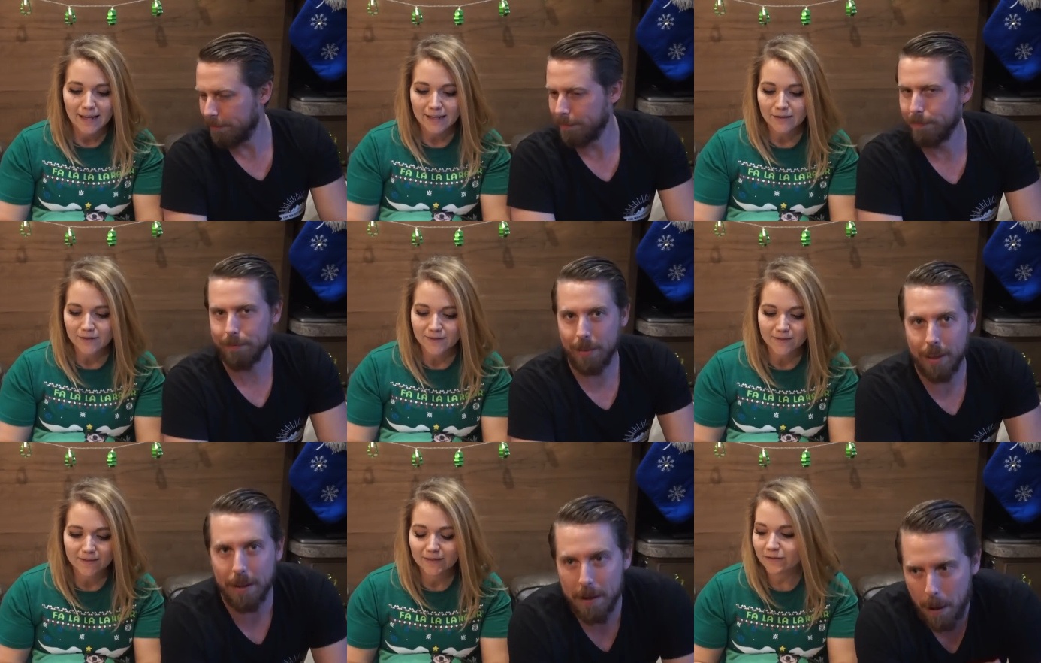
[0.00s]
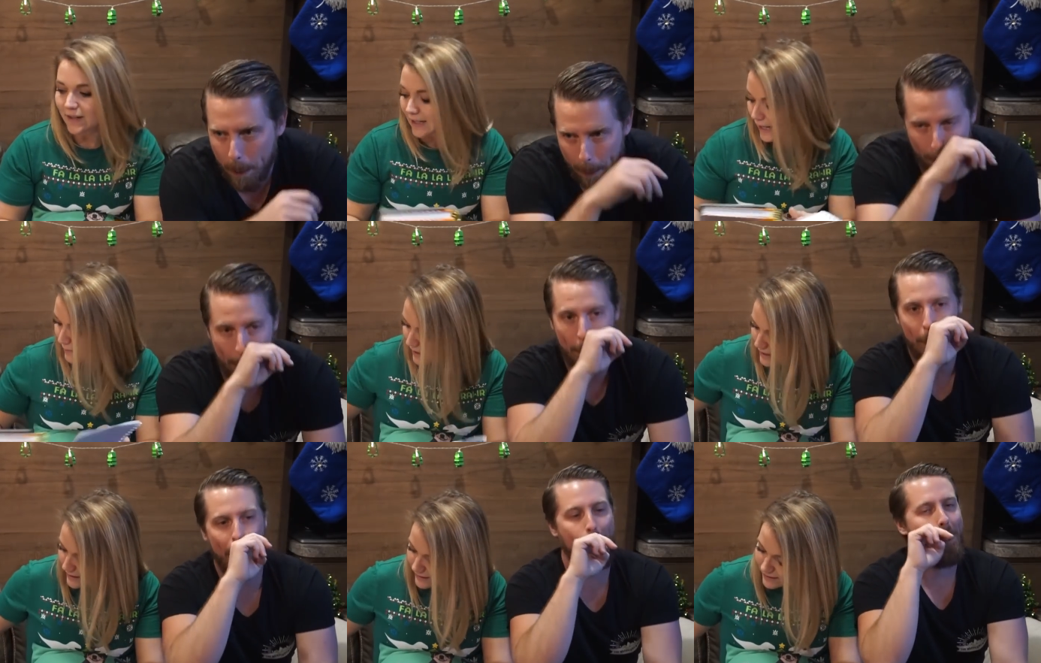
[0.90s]
Speaker 1: like a little fun game
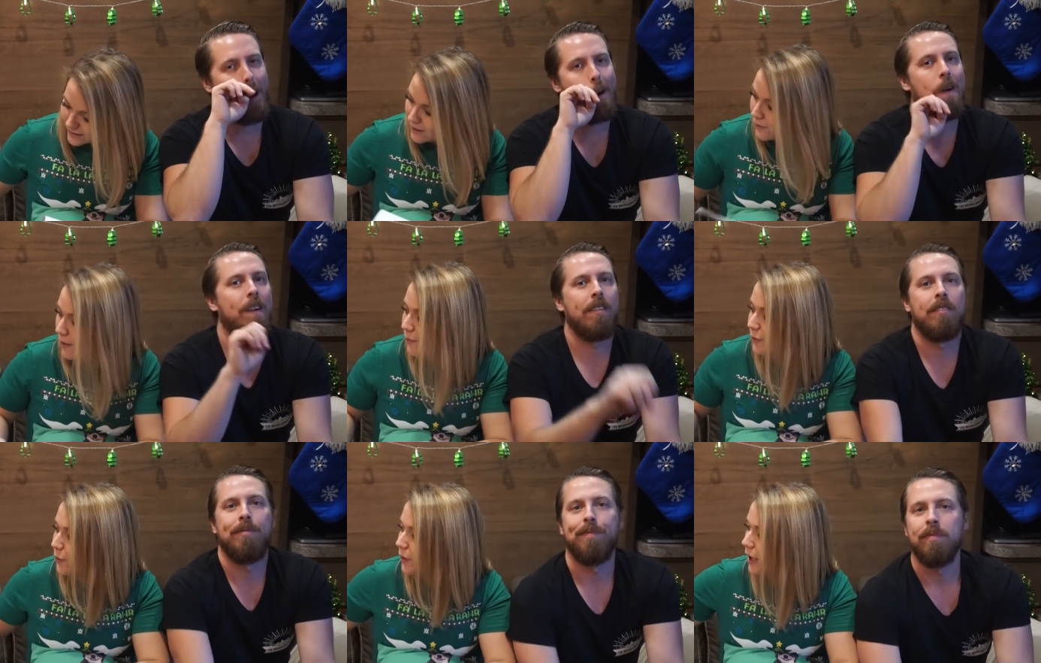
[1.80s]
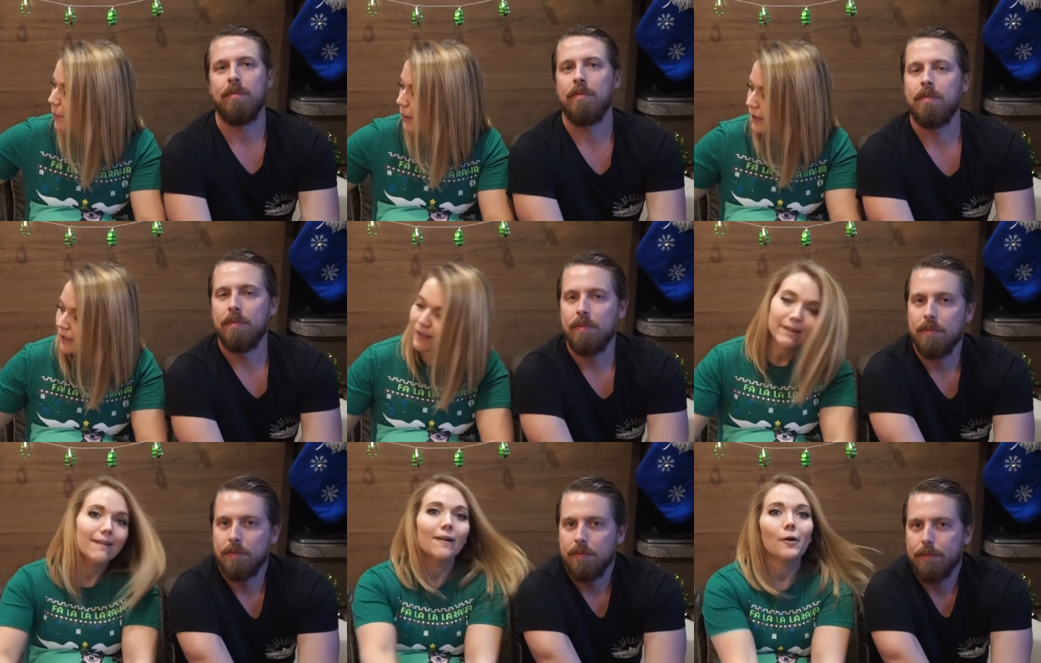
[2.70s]
night. You don't have to record it, but
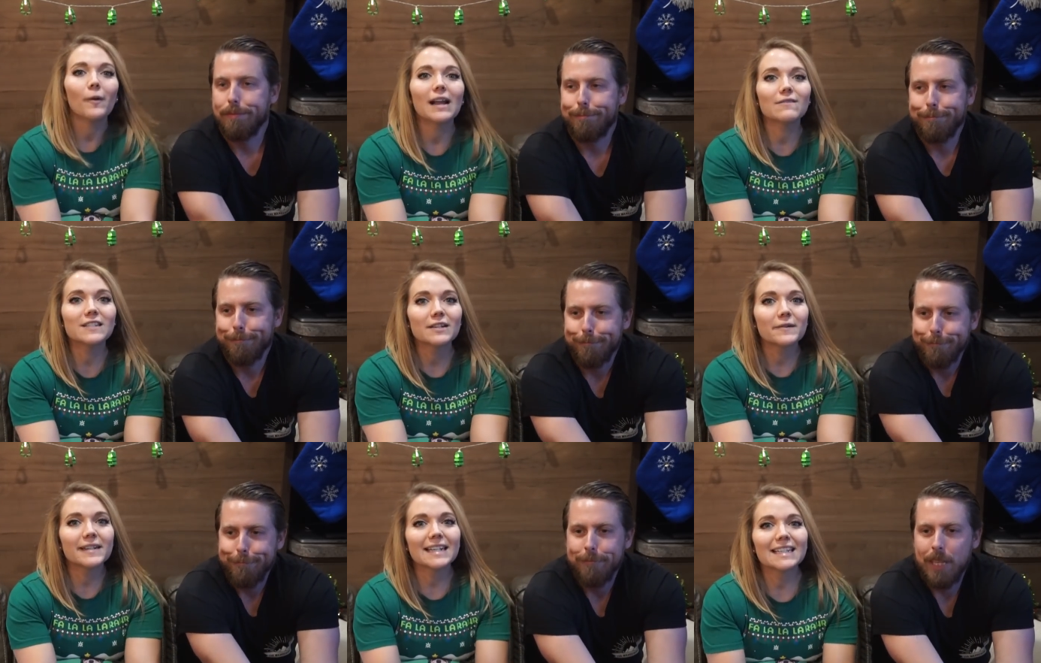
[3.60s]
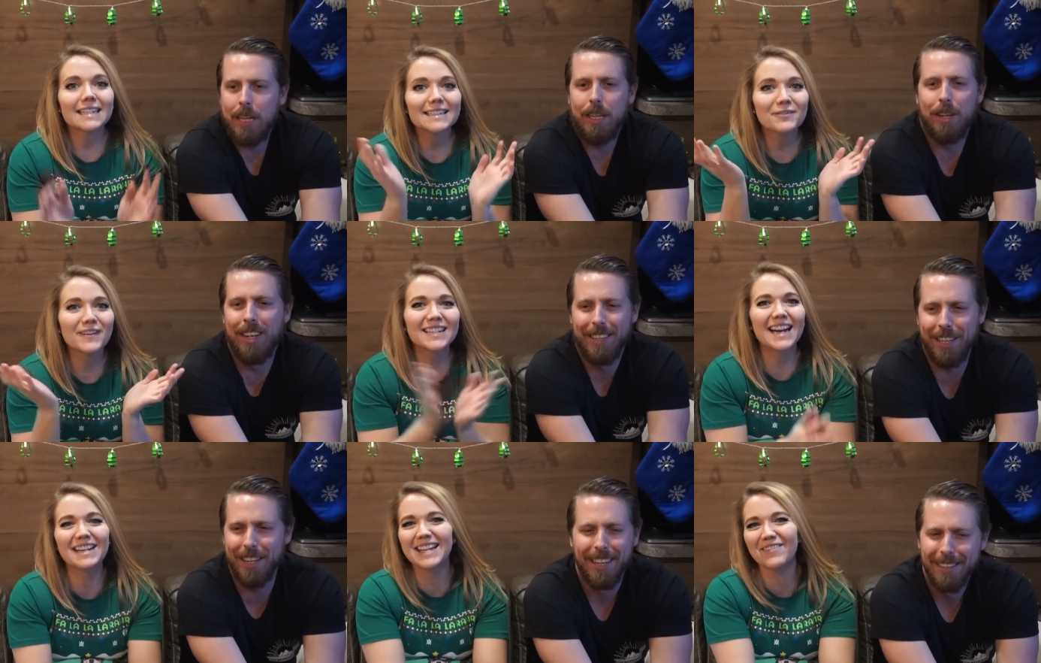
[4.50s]
whatevs. Okay, that's it for
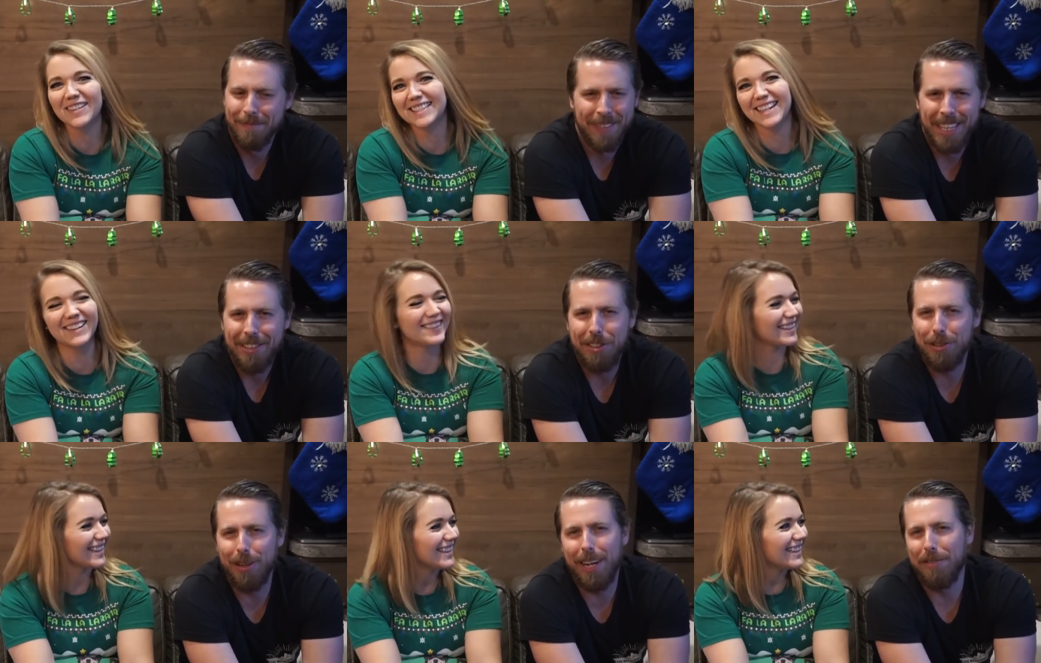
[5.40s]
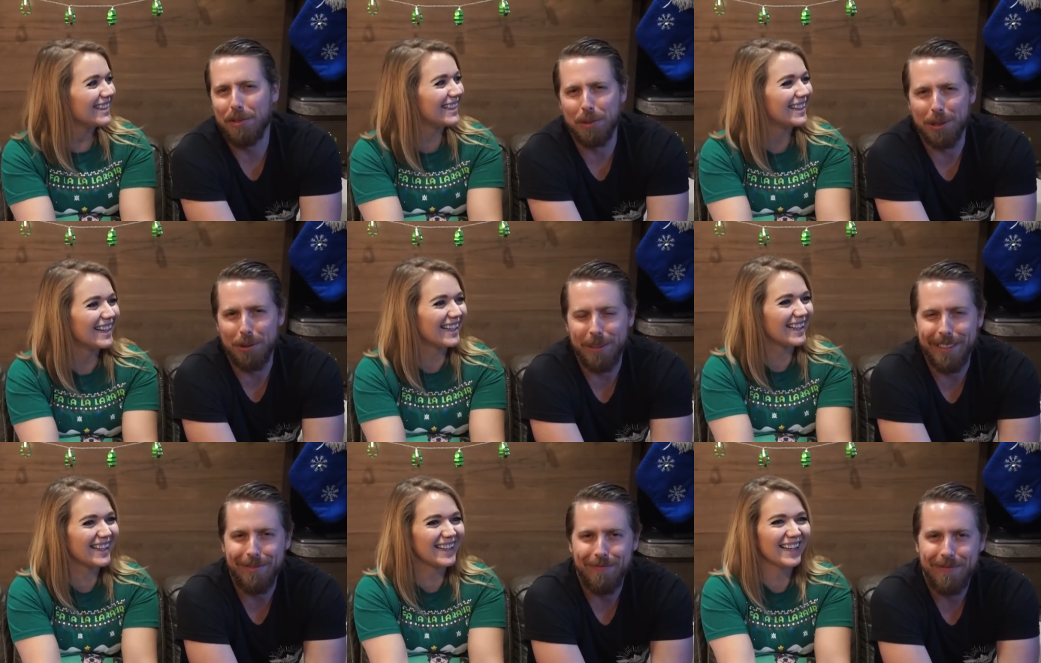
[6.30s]
today's episode.
Speaker 2: You don't have to record
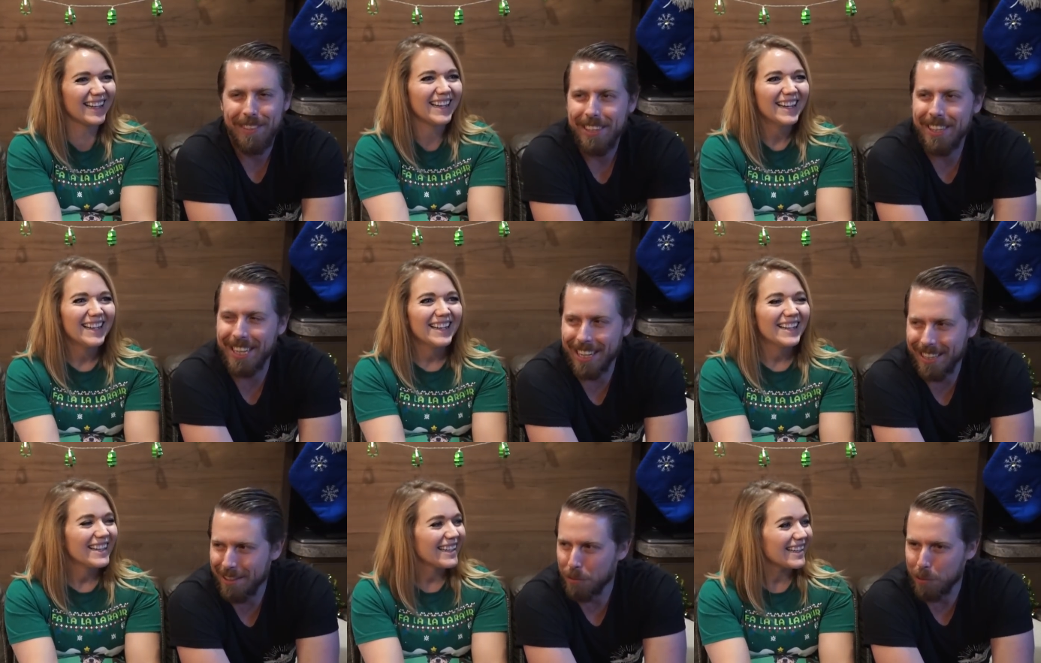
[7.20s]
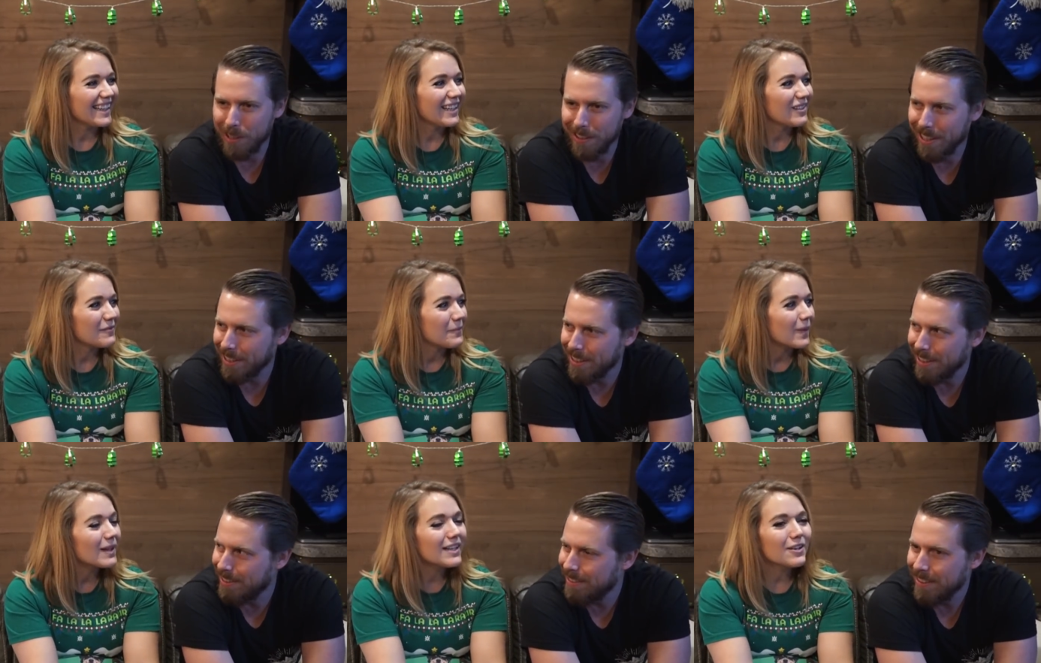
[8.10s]
it. You're not weird like
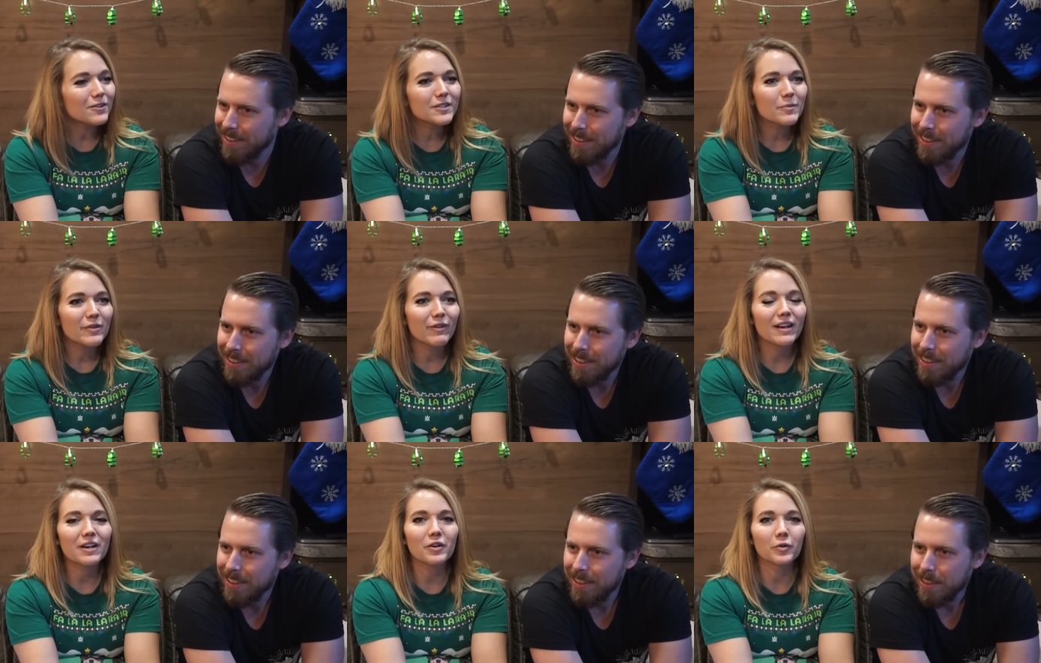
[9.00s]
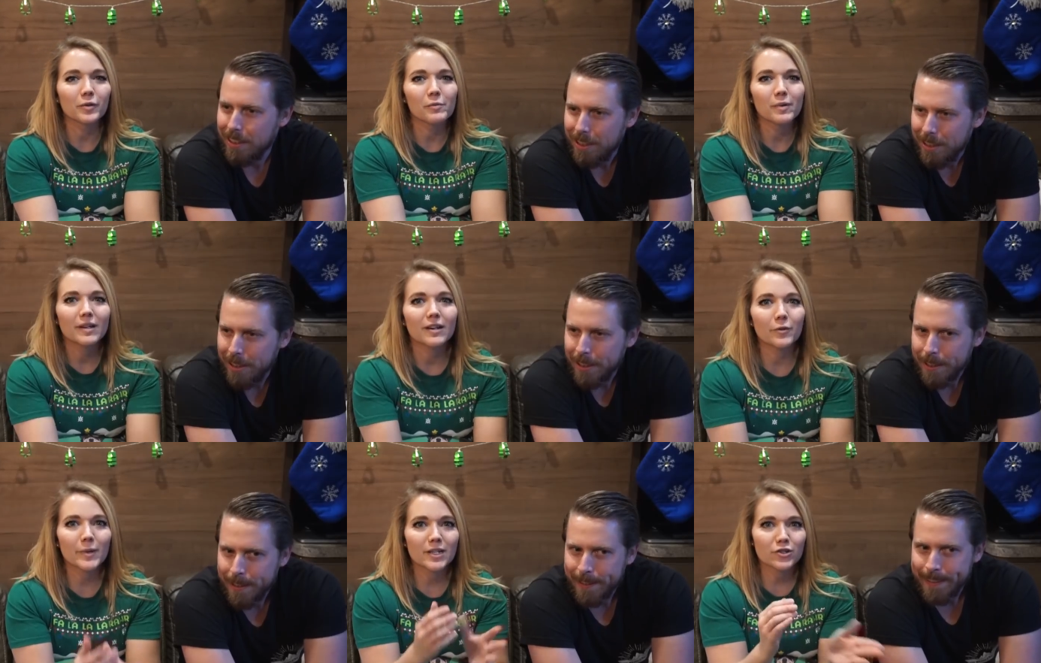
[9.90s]
us. And it'd
Speaker 1: also be fun in a group, you know,
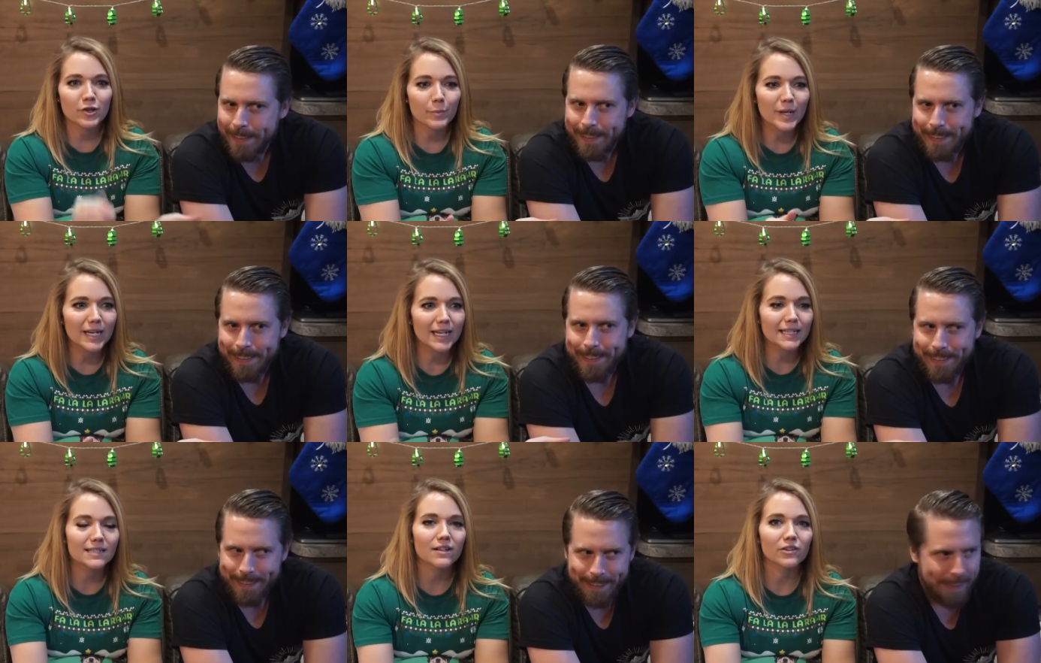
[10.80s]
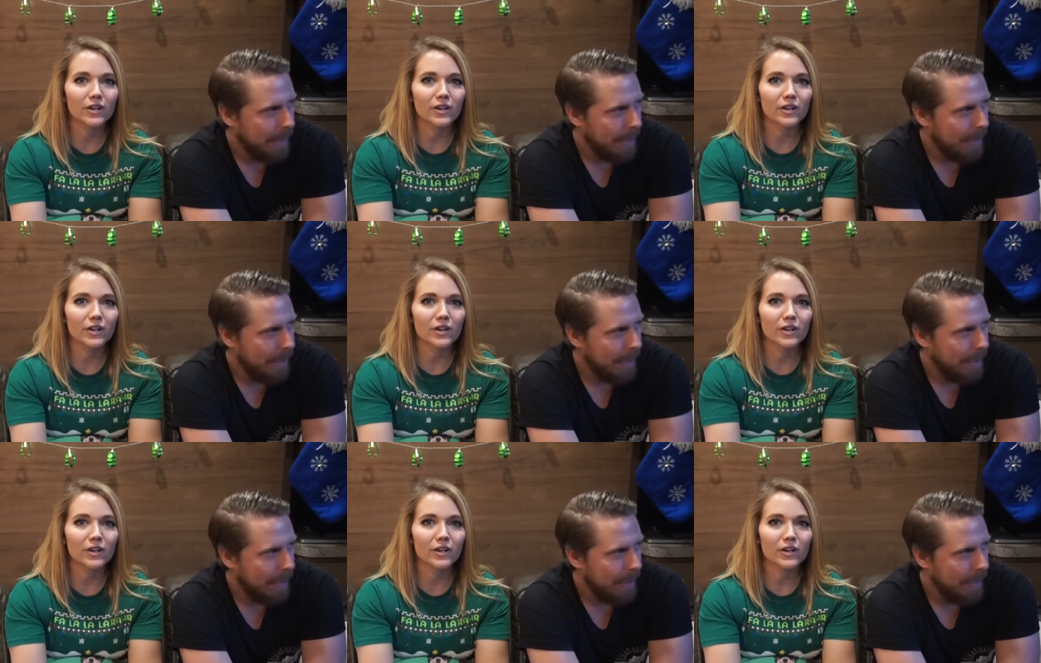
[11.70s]
because you compete against other